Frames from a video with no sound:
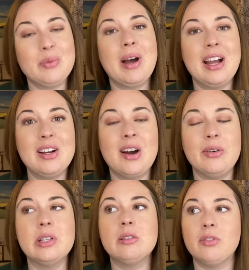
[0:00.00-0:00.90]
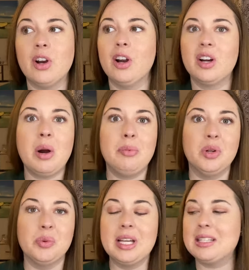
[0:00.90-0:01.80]
Pine Cones for a couple
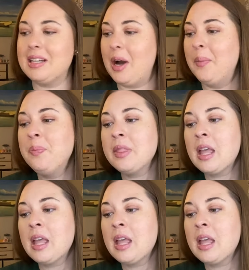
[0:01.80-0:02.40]
of weeks now.